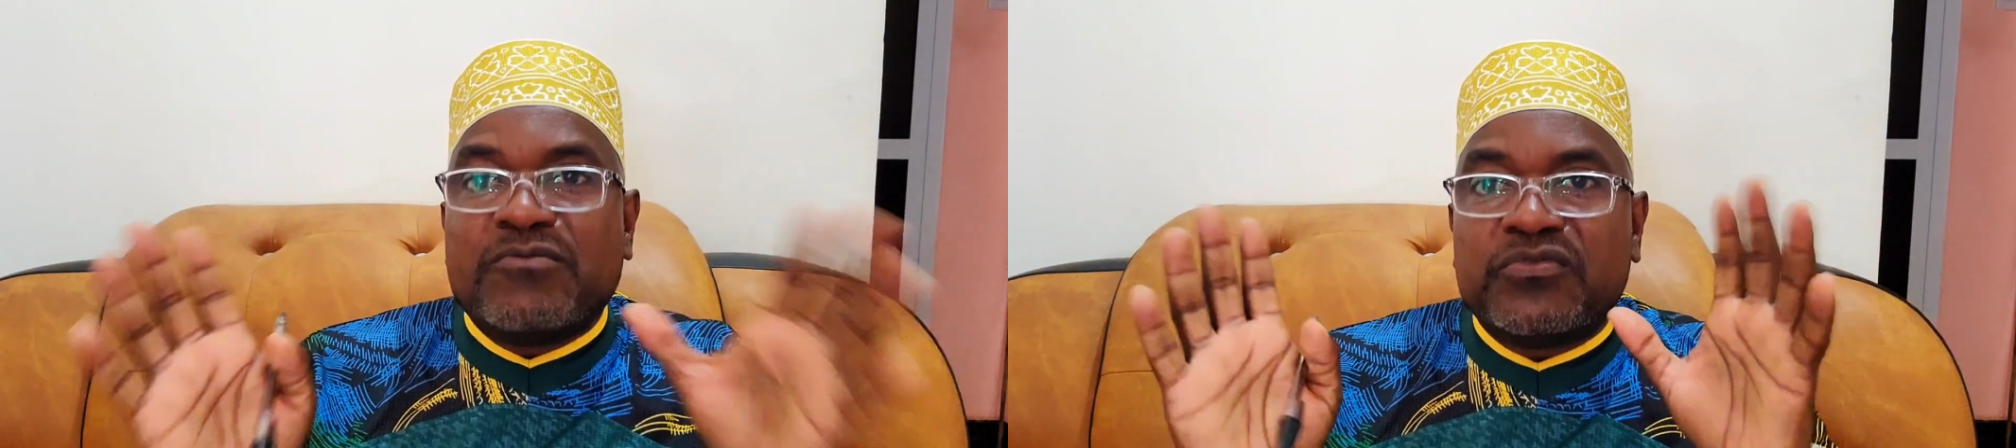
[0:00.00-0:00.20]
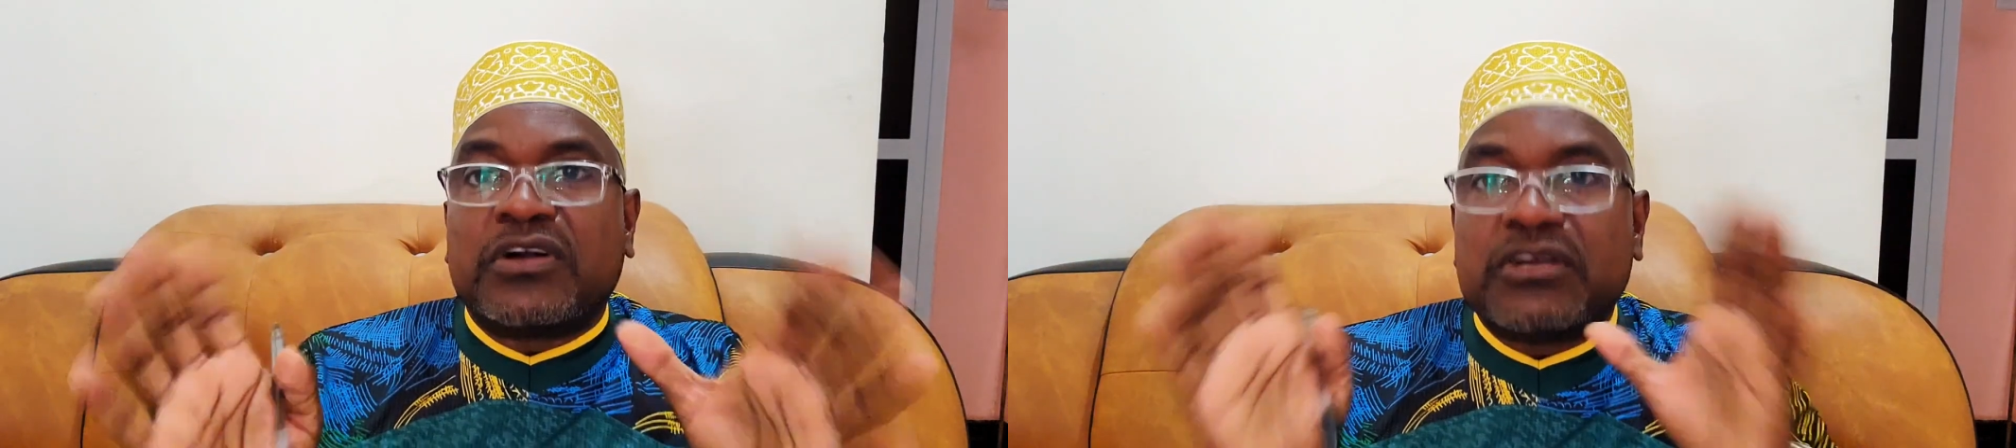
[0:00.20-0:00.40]

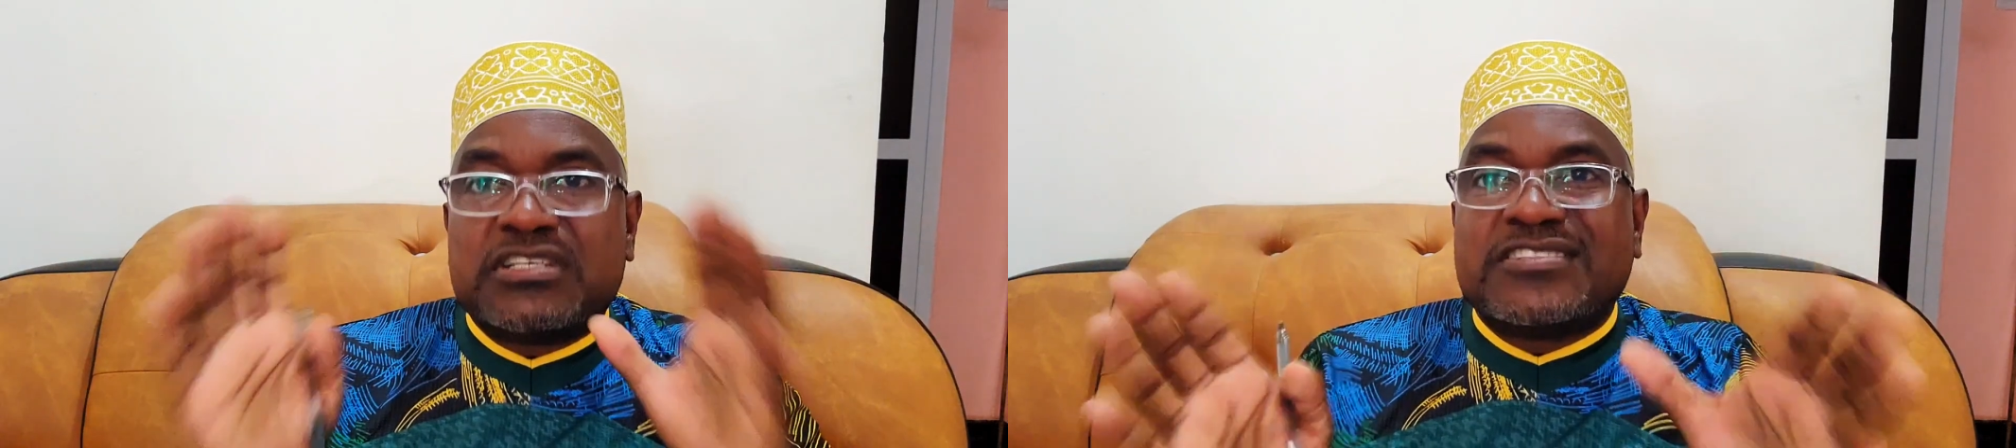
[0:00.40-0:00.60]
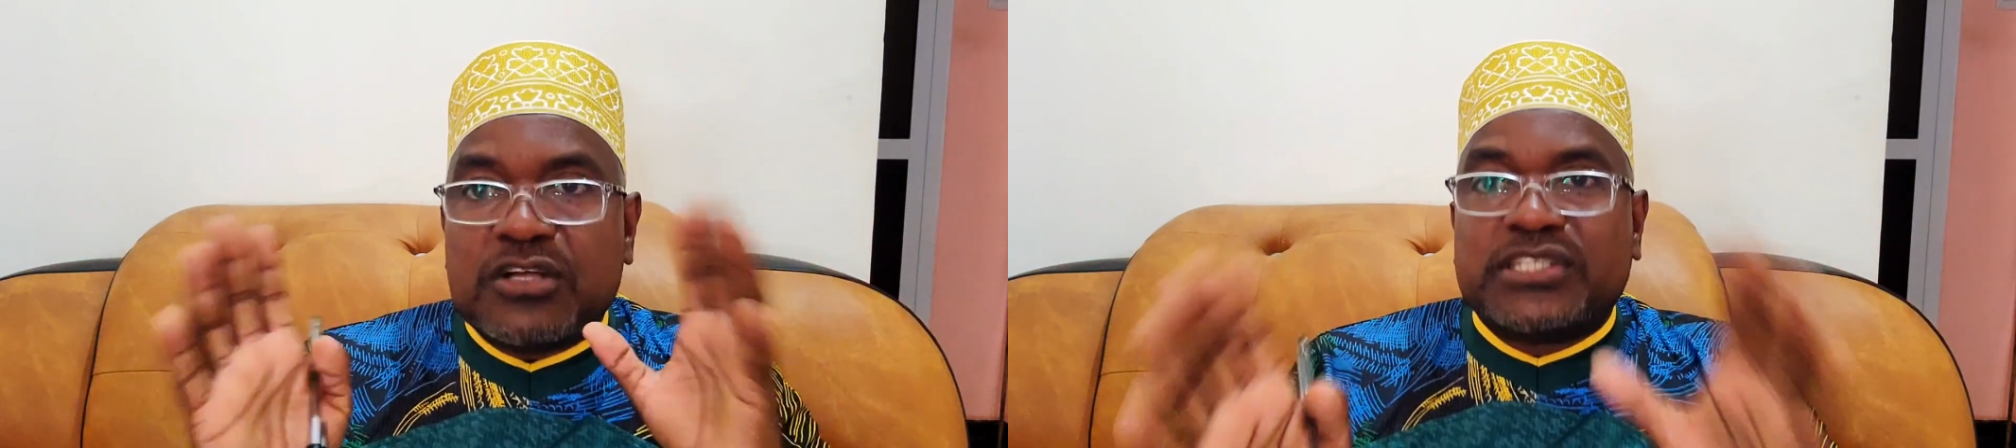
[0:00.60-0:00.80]
for
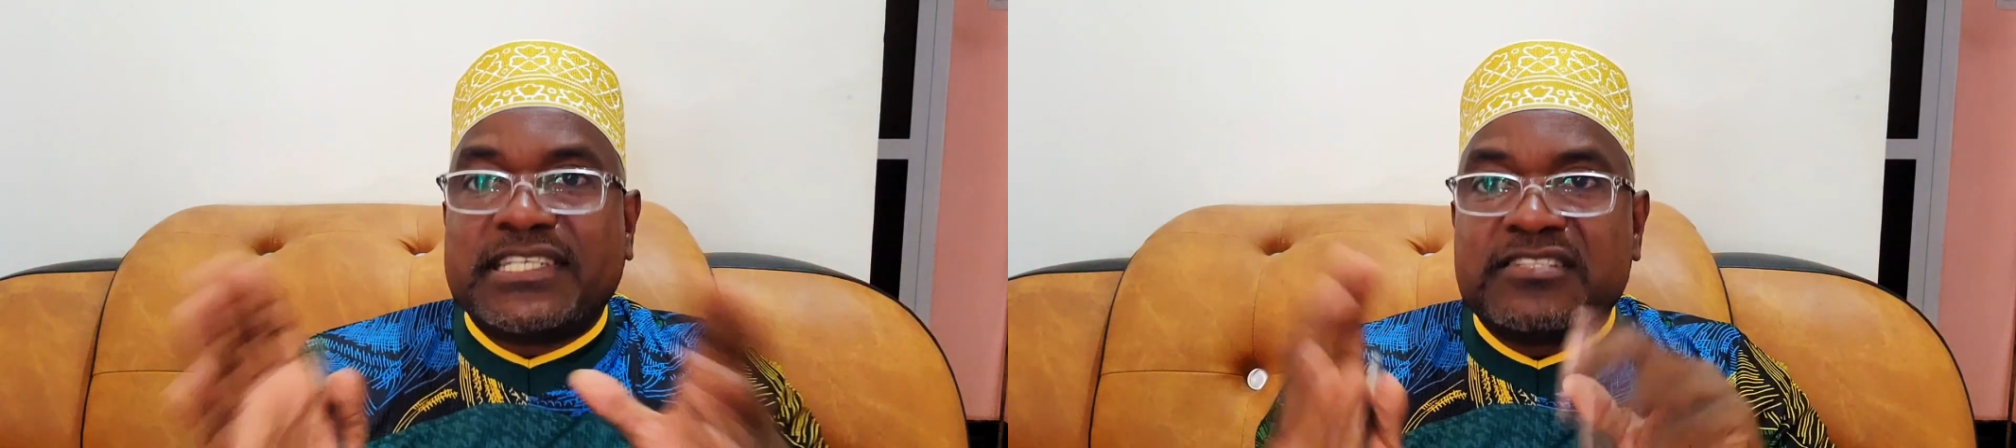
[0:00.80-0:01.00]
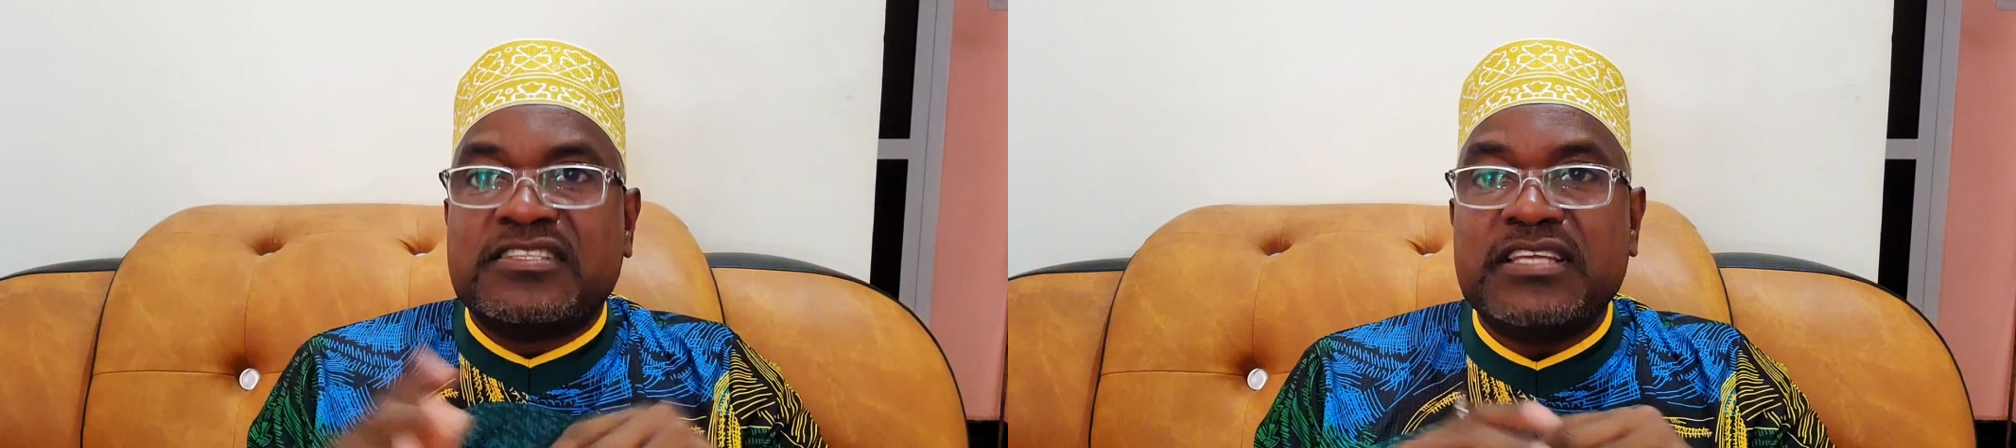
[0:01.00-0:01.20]

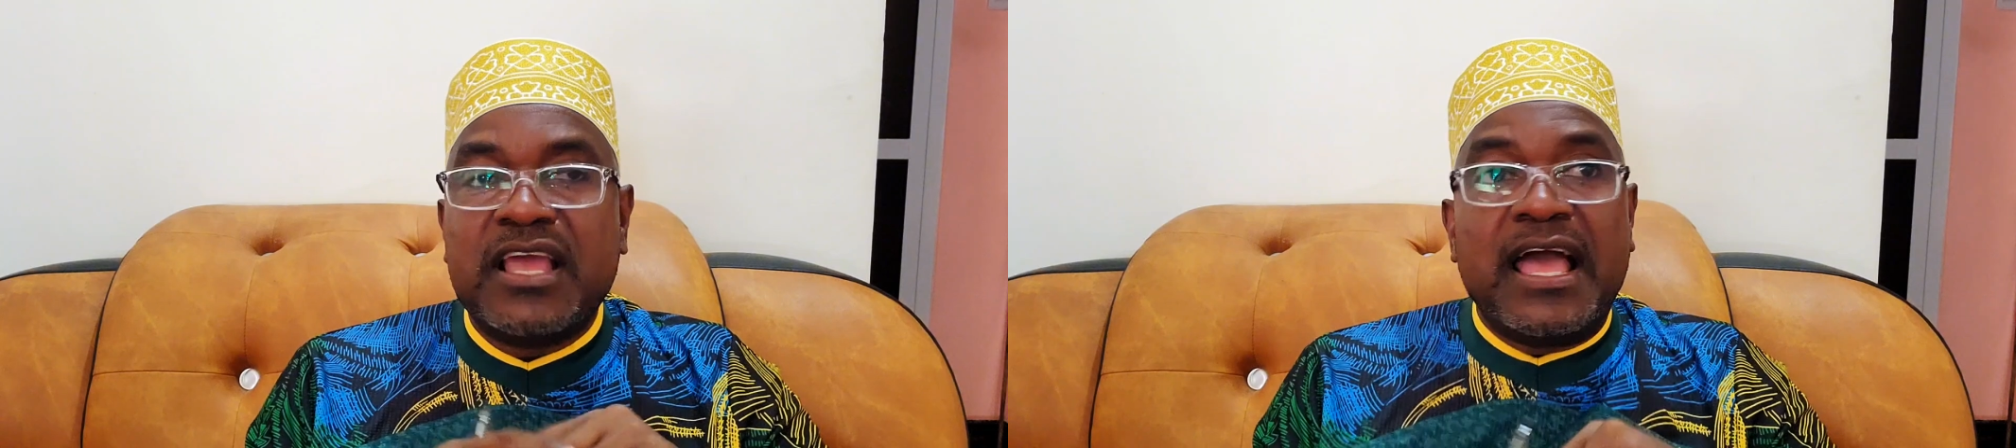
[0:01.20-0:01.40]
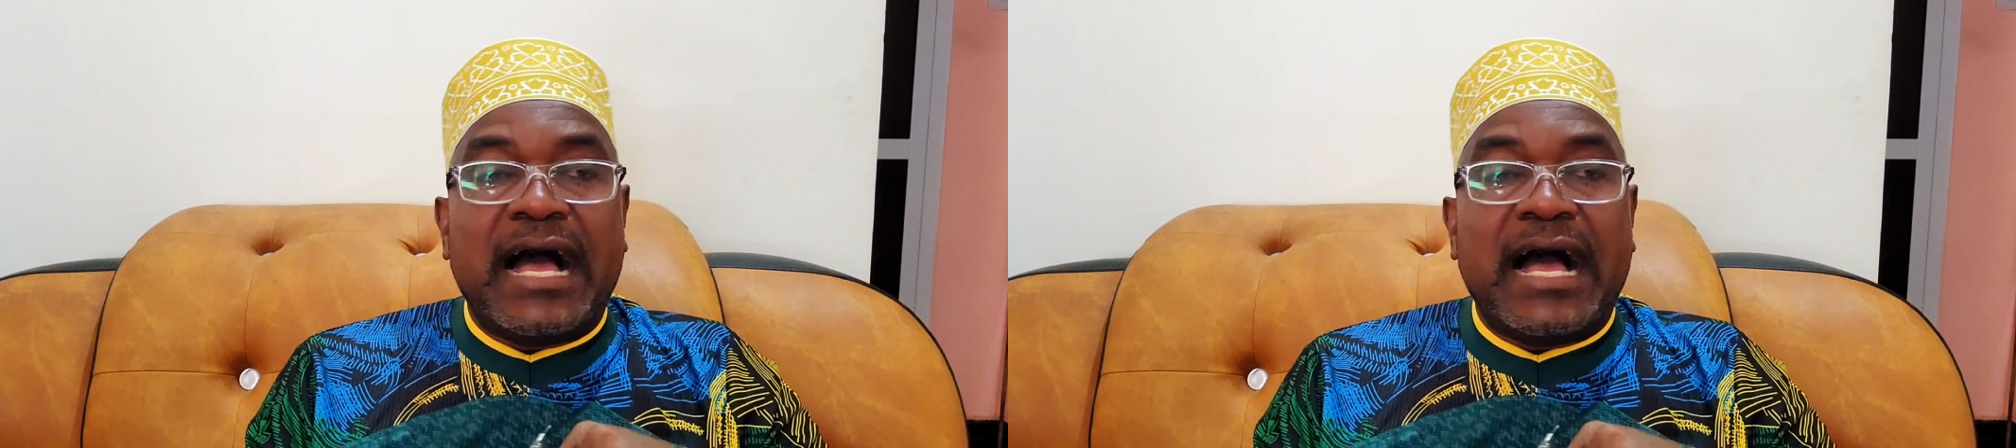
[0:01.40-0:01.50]
consultancy.